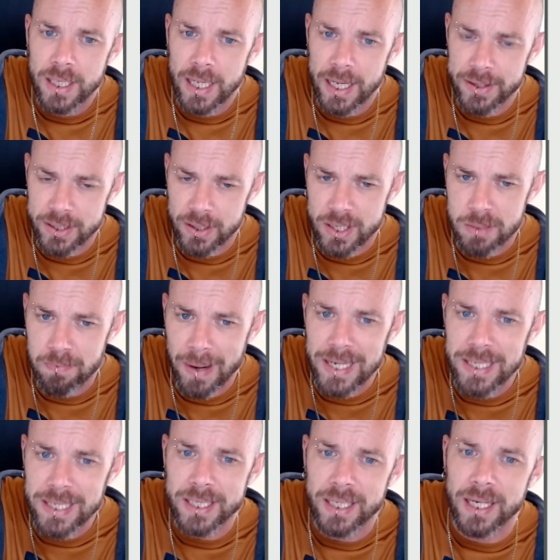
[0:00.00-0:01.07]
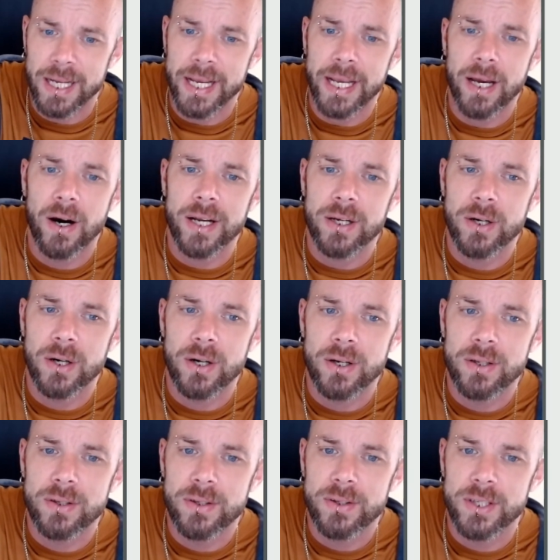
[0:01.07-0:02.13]
and the dice, basically I got
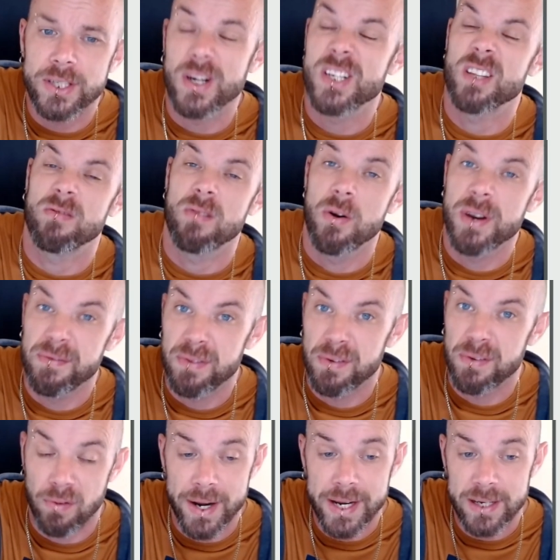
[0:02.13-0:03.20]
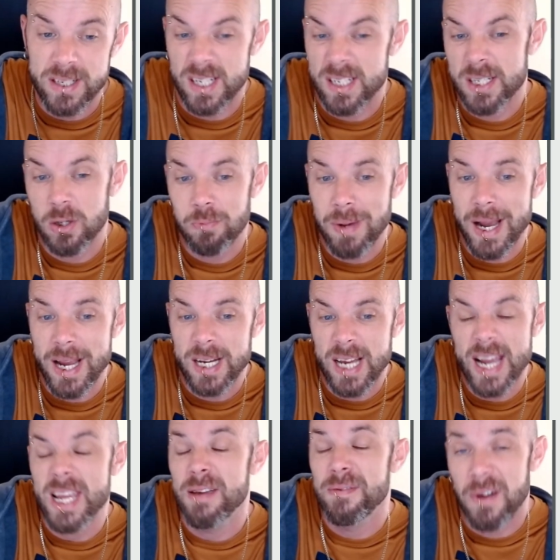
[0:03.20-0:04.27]
the dice thrown in for free because I still paid
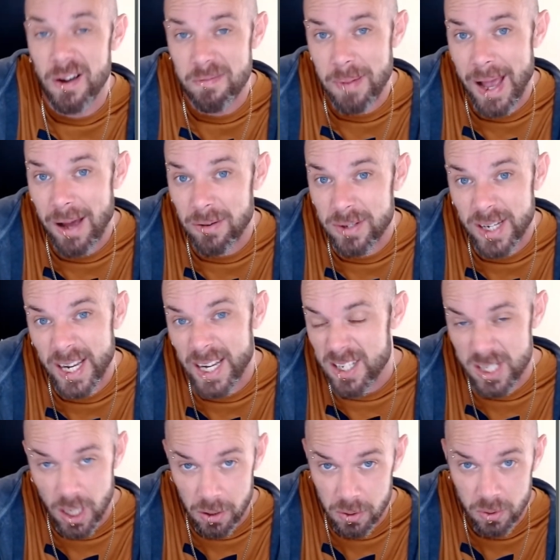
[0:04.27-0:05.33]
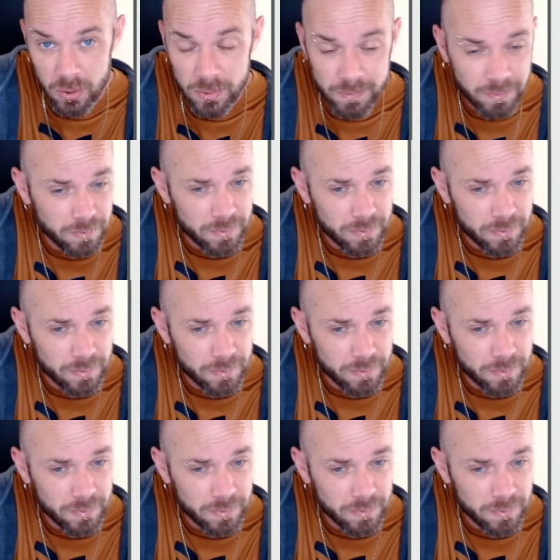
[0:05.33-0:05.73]
£85 in total,